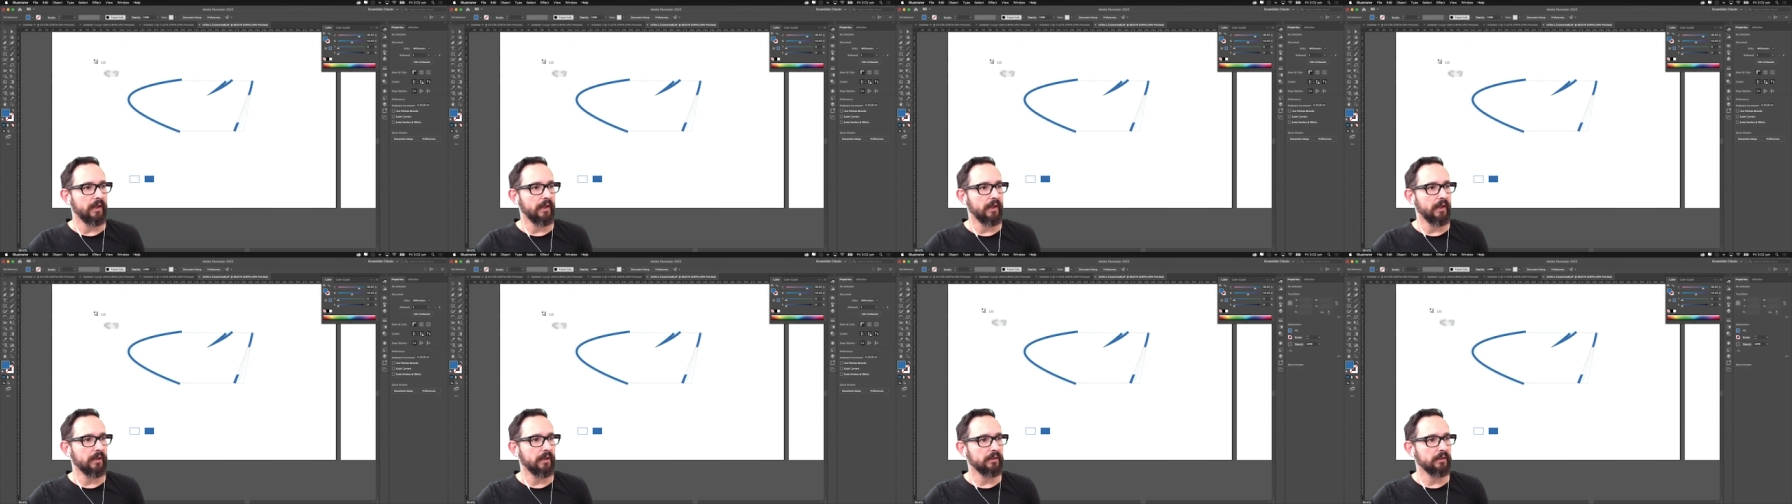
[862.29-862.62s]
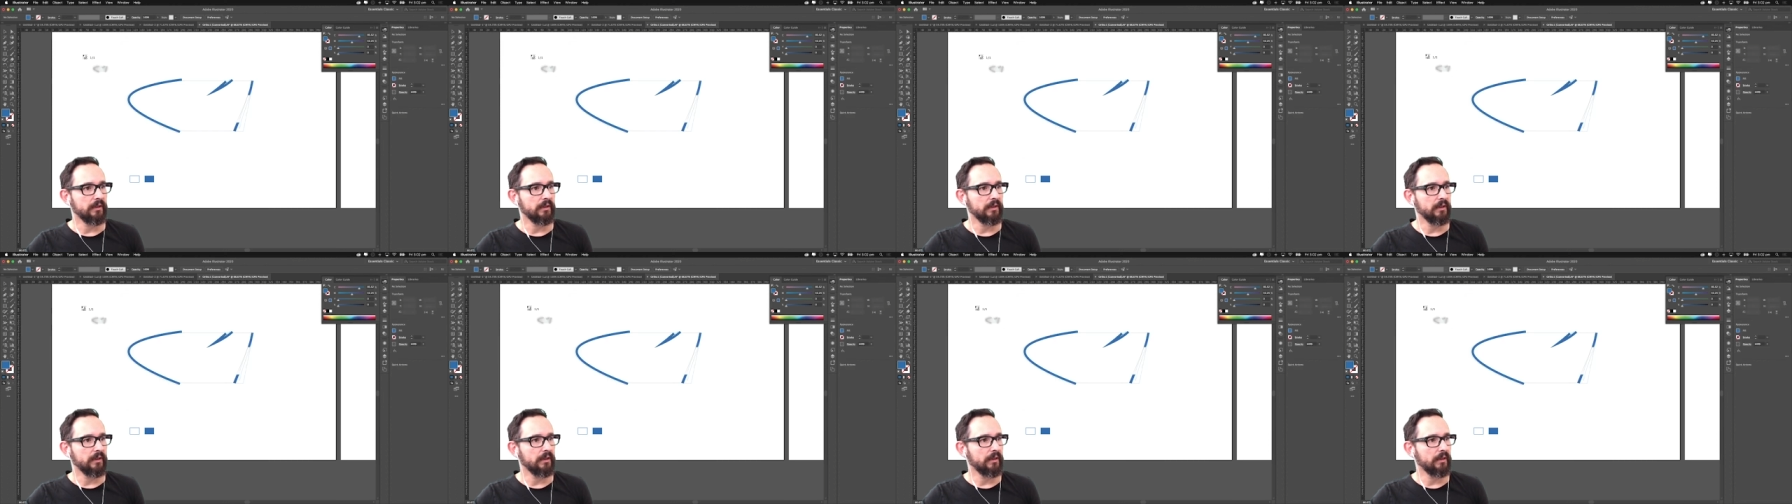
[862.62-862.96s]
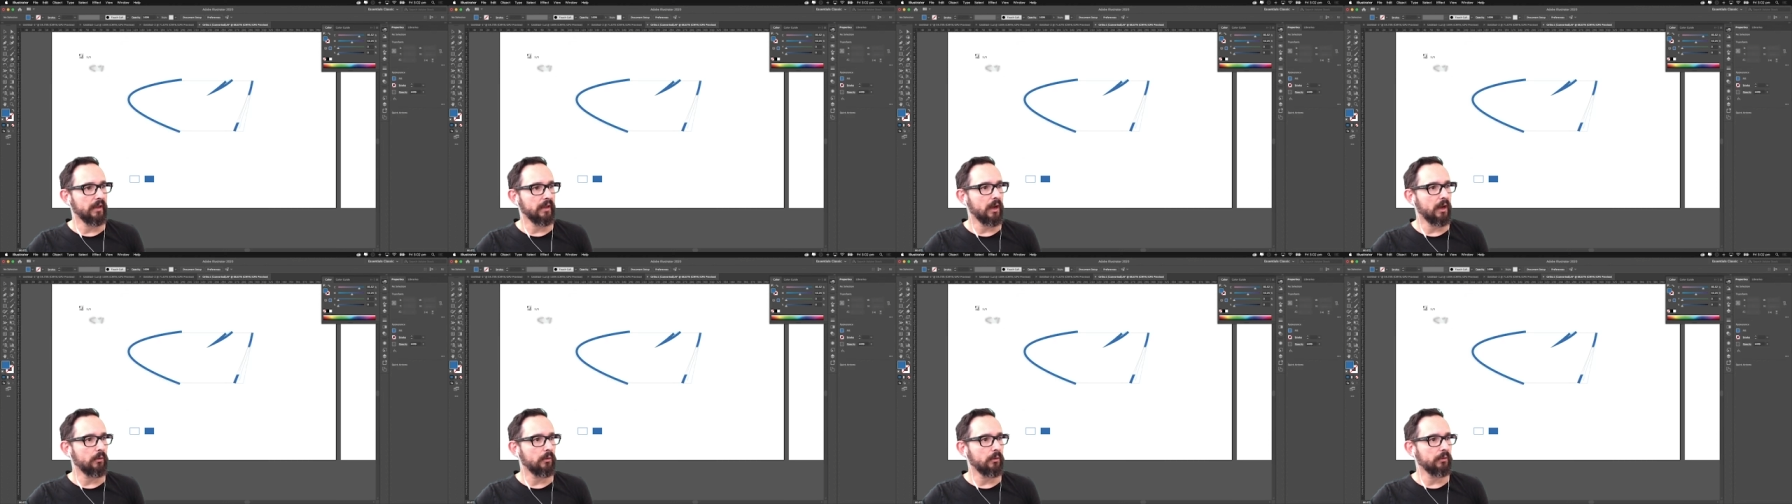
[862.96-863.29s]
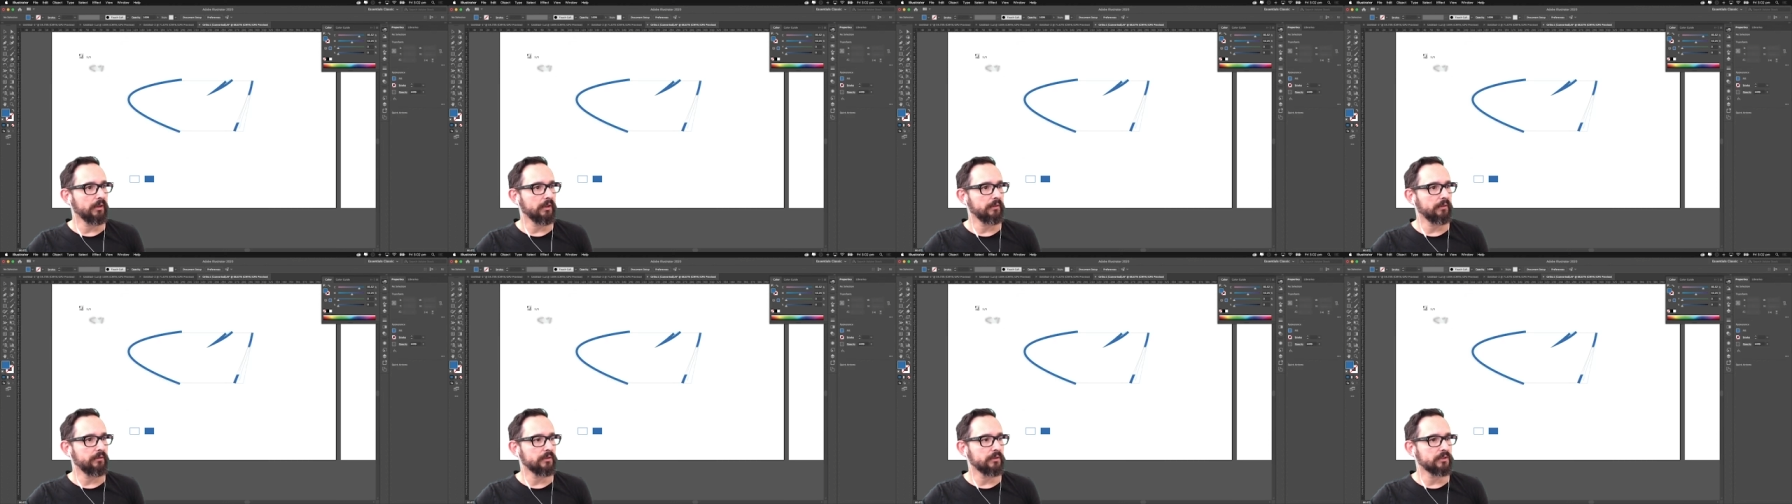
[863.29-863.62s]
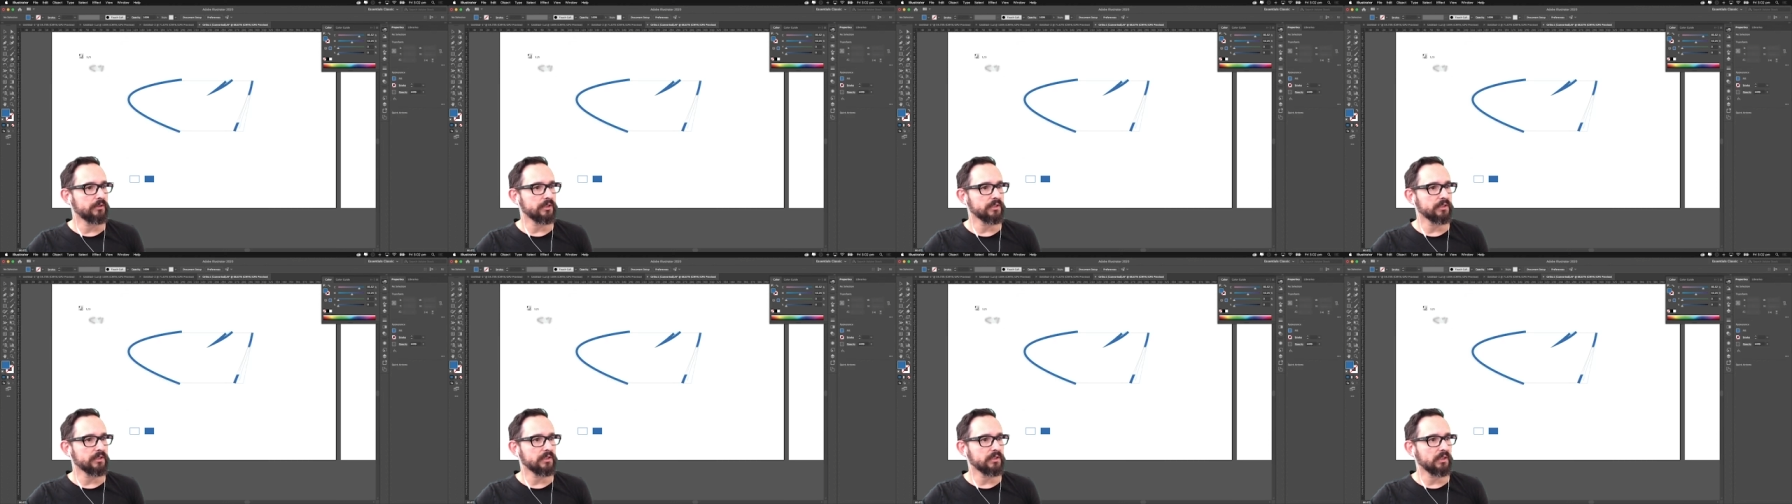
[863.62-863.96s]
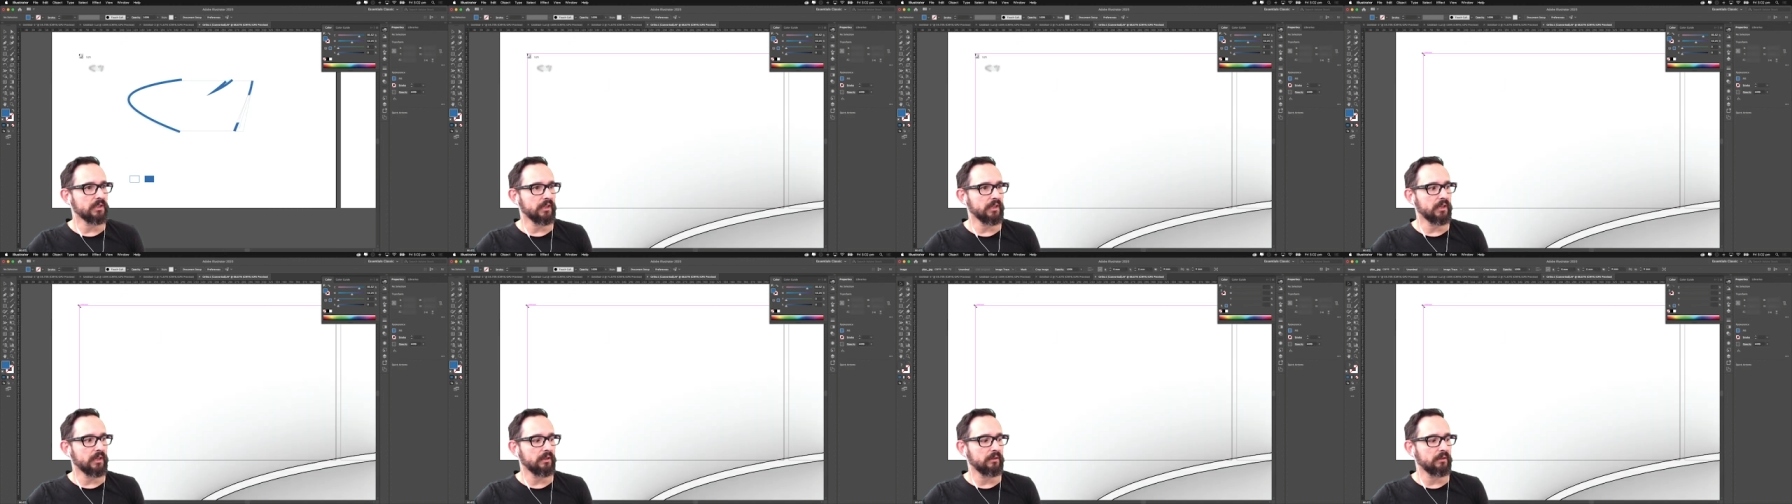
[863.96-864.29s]
and now if you just
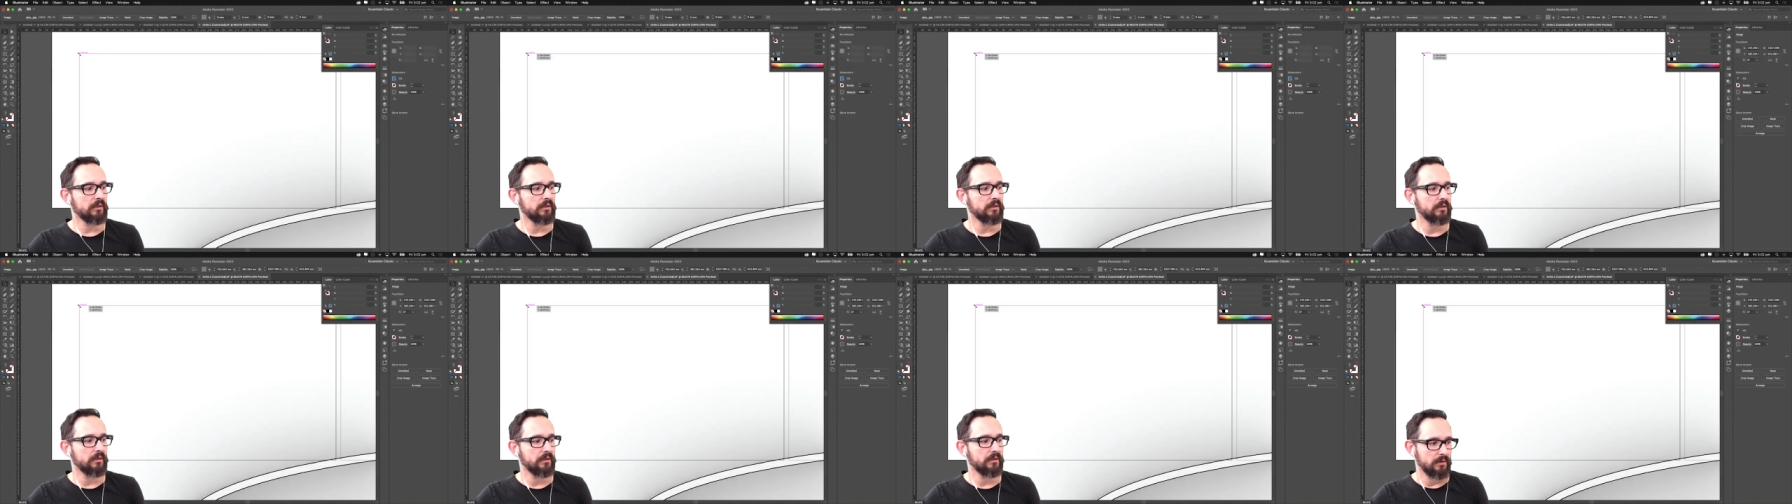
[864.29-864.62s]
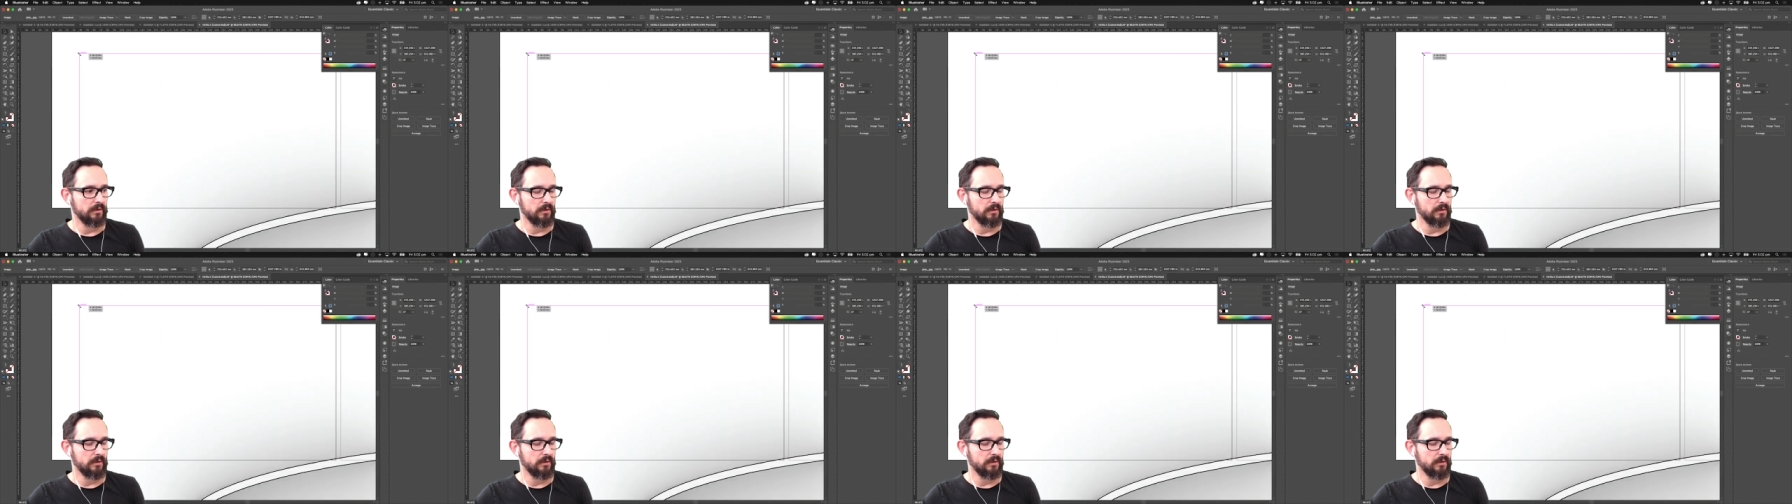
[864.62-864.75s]
click it,